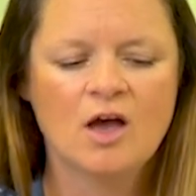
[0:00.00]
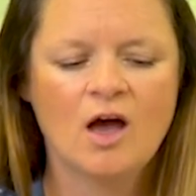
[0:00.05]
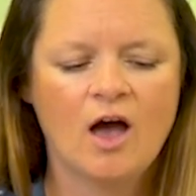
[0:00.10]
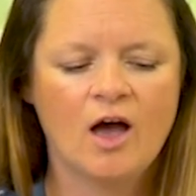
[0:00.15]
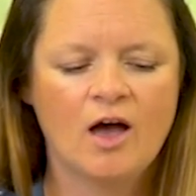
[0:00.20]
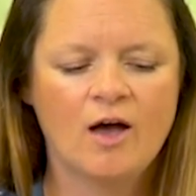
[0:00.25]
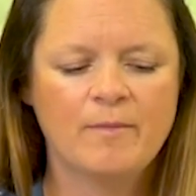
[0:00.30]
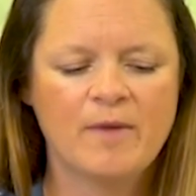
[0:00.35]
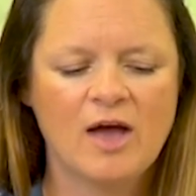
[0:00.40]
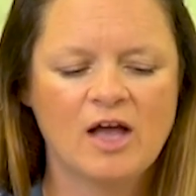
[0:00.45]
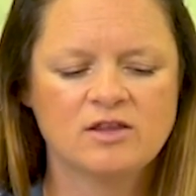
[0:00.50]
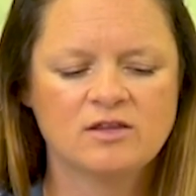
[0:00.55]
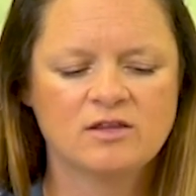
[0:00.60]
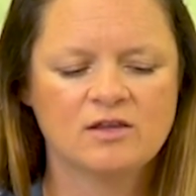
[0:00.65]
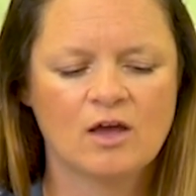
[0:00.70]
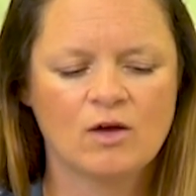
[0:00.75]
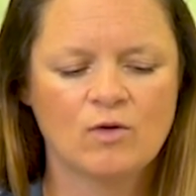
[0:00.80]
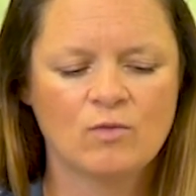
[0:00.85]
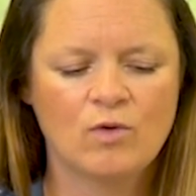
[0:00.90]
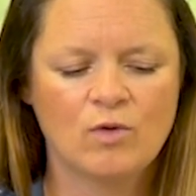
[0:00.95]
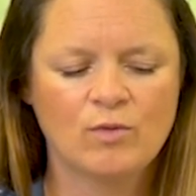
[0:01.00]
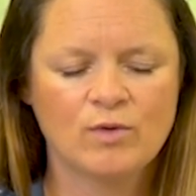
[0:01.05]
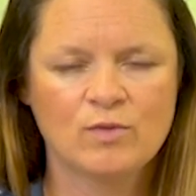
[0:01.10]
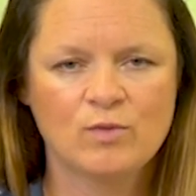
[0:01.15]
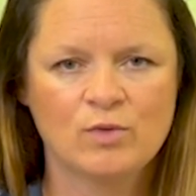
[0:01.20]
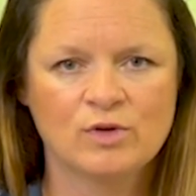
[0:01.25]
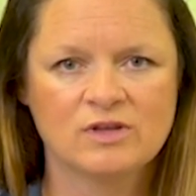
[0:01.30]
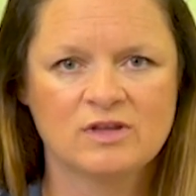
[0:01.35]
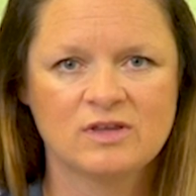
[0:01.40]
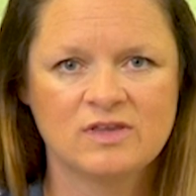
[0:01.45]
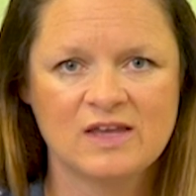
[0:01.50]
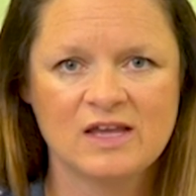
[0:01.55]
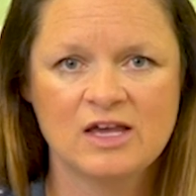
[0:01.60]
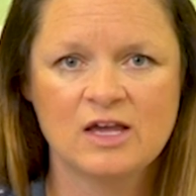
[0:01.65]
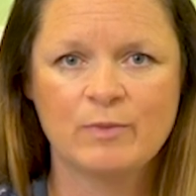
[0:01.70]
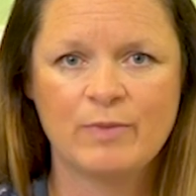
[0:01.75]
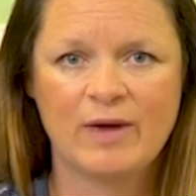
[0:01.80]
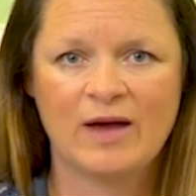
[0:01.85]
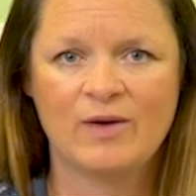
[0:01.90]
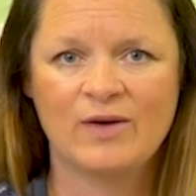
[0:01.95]
And so what we want to think
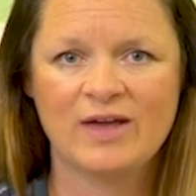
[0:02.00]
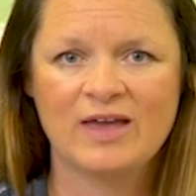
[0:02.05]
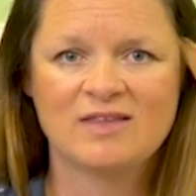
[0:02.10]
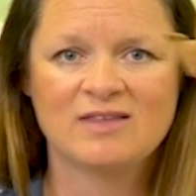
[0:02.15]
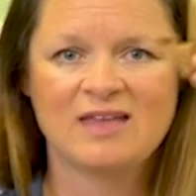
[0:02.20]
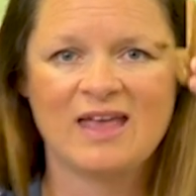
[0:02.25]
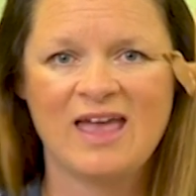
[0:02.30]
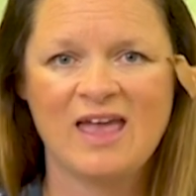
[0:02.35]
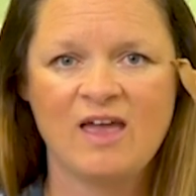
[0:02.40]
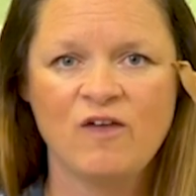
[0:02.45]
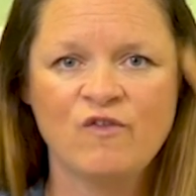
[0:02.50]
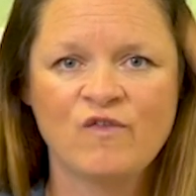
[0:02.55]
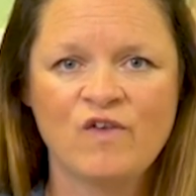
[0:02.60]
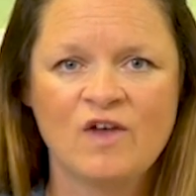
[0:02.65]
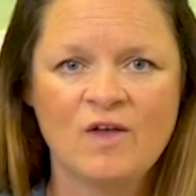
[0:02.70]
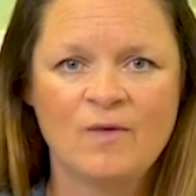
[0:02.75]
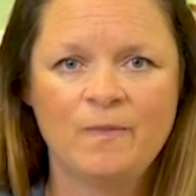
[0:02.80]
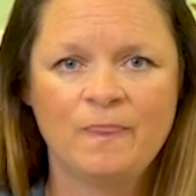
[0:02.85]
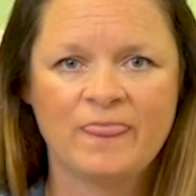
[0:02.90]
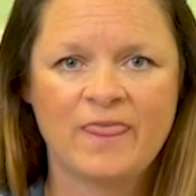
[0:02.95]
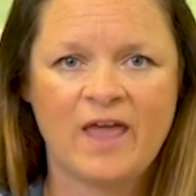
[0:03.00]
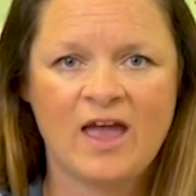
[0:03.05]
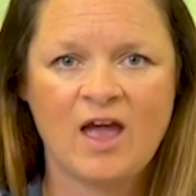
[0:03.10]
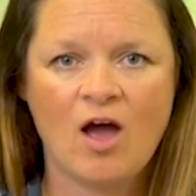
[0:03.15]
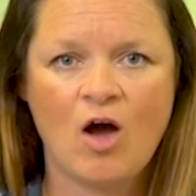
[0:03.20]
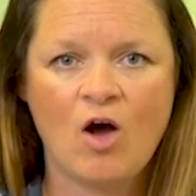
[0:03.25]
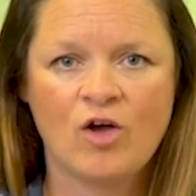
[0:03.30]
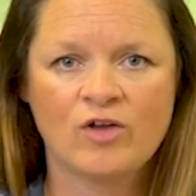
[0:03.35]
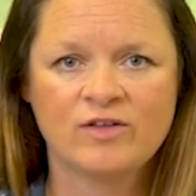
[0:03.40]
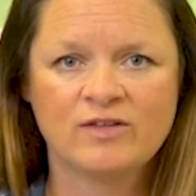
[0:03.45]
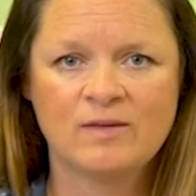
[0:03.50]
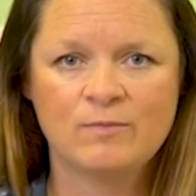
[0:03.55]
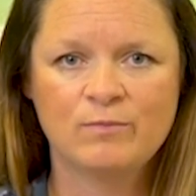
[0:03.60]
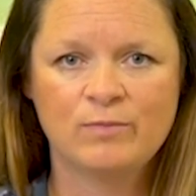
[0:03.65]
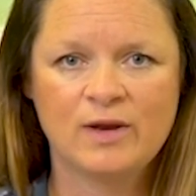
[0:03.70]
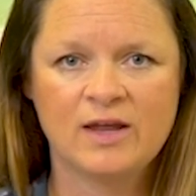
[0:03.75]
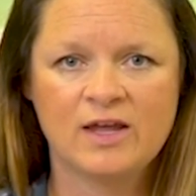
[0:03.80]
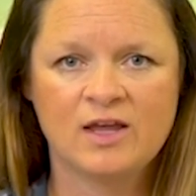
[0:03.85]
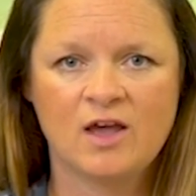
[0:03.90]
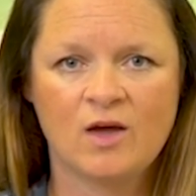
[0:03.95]
about is, if they are
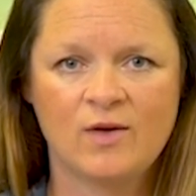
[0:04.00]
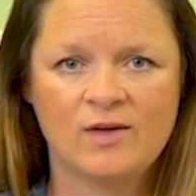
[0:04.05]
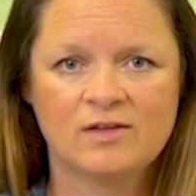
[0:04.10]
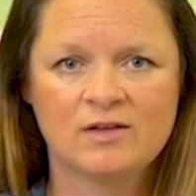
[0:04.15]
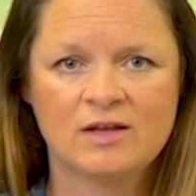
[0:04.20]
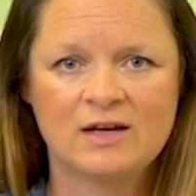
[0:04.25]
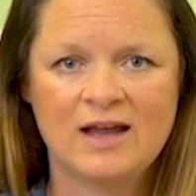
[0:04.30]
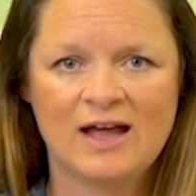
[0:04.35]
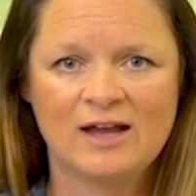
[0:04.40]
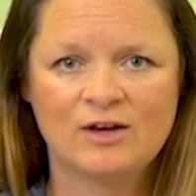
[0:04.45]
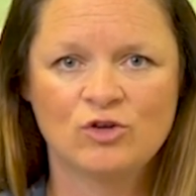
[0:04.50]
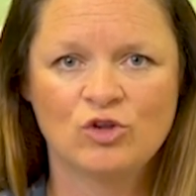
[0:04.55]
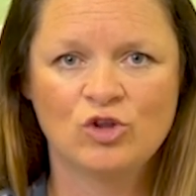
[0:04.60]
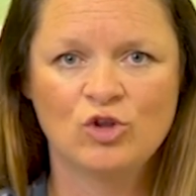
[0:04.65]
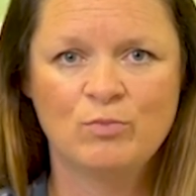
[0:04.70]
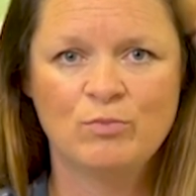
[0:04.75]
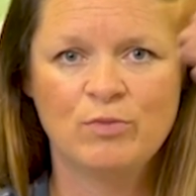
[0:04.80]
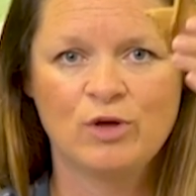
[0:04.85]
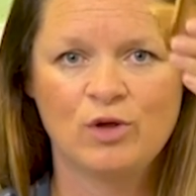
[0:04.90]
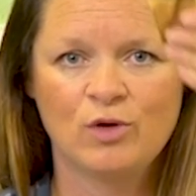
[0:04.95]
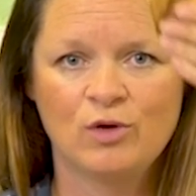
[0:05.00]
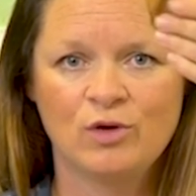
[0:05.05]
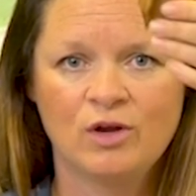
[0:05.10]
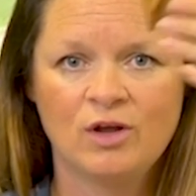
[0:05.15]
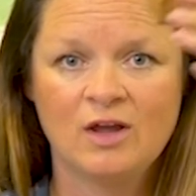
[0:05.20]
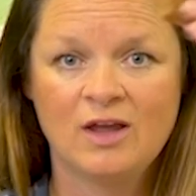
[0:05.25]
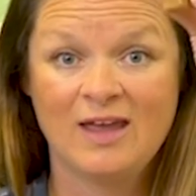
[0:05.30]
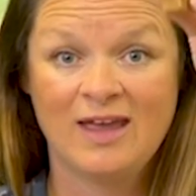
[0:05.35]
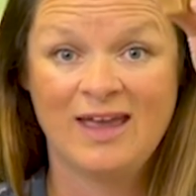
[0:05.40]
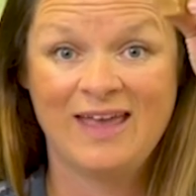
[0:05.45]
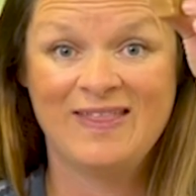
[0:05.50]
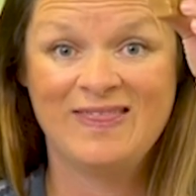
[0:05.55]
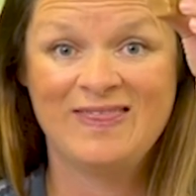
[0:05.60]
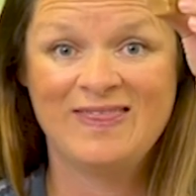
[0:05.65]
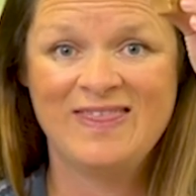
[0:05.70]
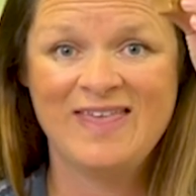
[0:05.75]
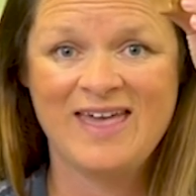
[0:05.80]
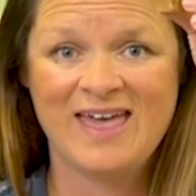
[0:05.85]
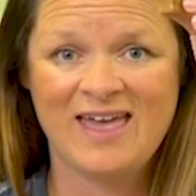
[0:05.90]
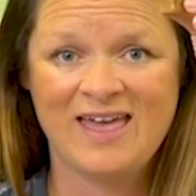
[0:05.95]
simply going to land on the moon in
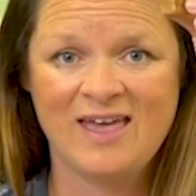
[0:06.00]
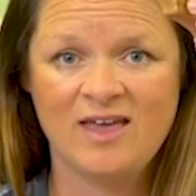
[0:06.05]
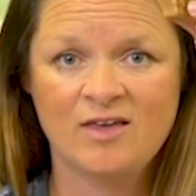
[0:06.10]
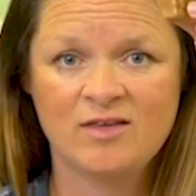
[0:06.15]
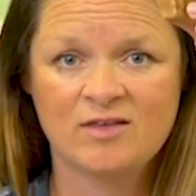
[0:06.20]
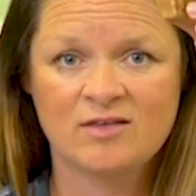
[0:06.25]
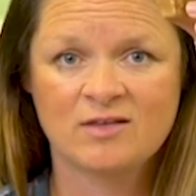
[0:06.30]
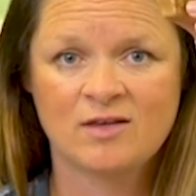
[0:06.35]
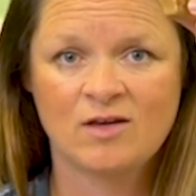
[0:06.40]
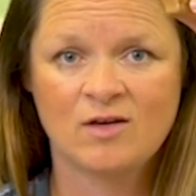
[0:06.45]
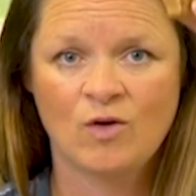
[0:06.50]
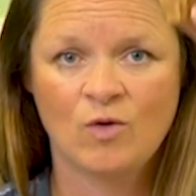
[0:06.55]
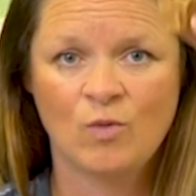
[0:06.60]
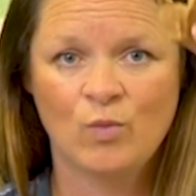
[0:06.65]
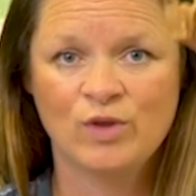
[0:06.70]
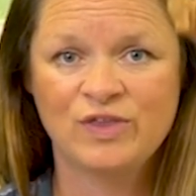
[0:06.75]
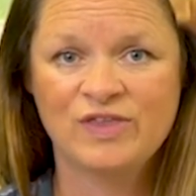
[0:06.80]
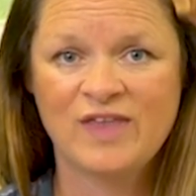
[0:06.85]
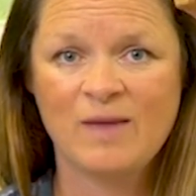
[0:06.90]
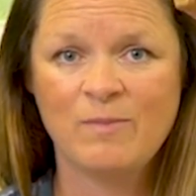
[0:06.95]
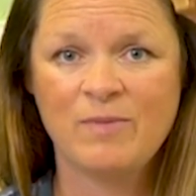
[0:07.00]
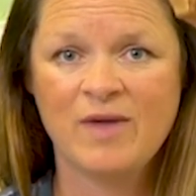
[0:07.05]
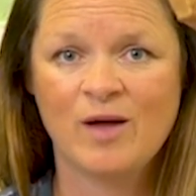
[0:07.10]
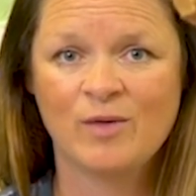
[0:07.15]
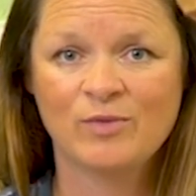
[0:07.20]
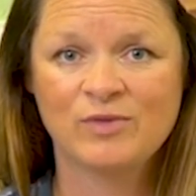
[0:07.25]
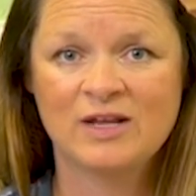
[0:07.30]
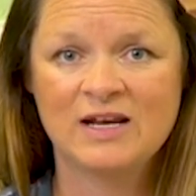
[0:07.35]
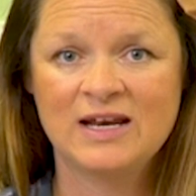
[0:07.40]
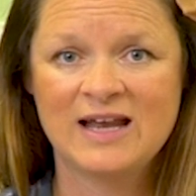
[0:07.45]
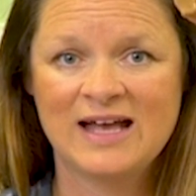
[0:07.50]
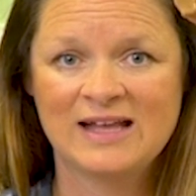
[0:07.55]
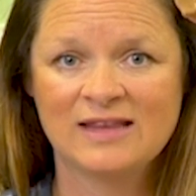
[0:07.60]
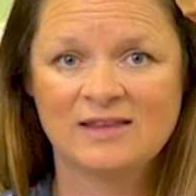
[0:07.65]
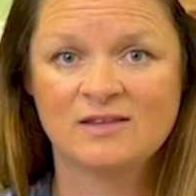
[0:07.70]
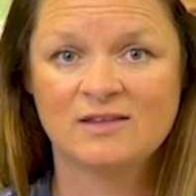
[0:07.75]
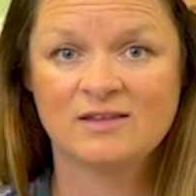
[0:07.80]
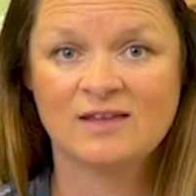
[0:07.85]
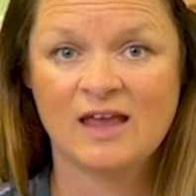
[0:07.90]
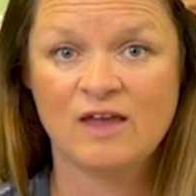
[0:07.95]
this, would they be able to
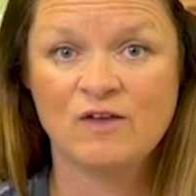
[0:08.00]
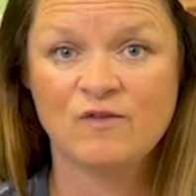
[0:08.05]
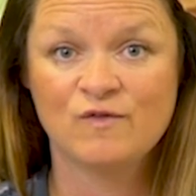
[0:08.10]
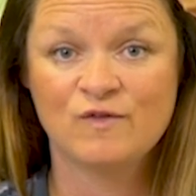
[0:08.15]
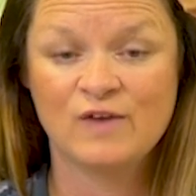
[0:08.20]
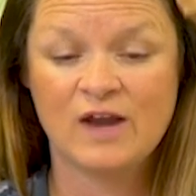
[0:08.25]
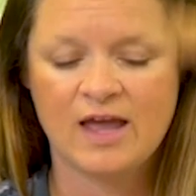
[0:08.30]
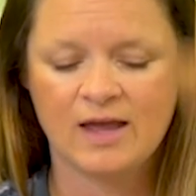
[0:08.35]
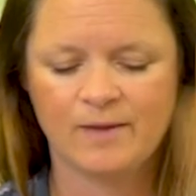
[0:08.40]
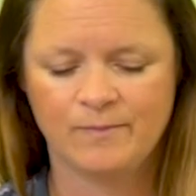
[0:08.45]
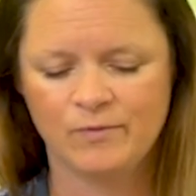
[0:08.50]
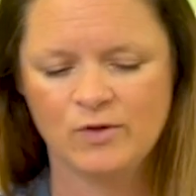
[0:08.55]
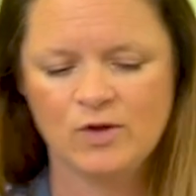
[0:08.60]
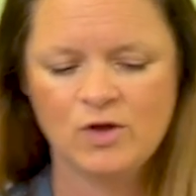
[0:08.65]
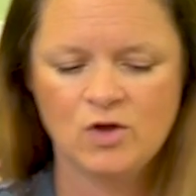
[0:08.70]
land safely?